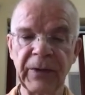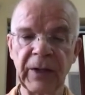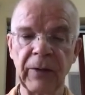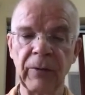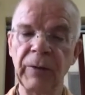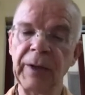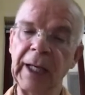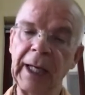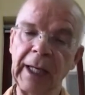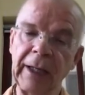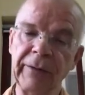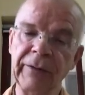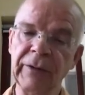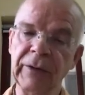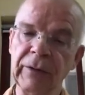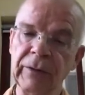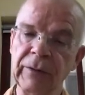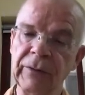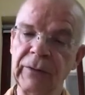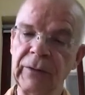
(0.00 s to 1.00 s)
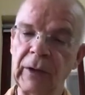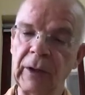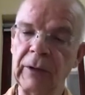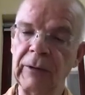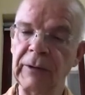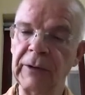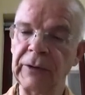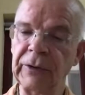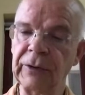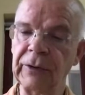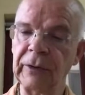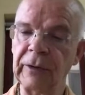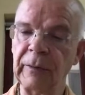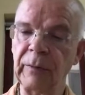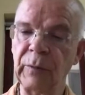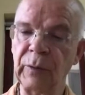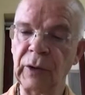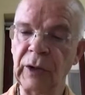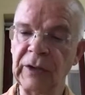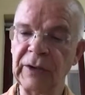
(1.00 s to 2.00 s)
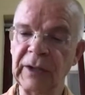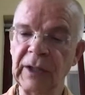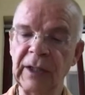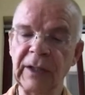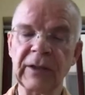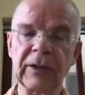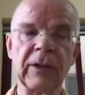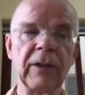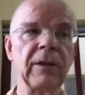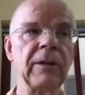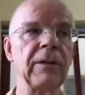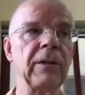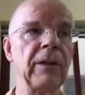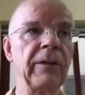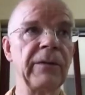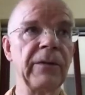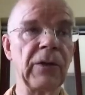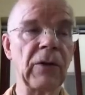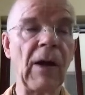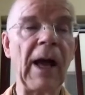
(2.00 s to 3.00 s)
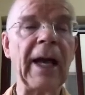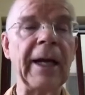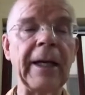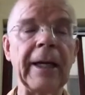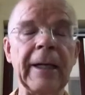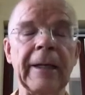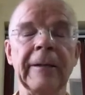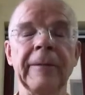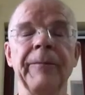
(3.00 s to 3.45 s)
we have to follow a certain process of drying.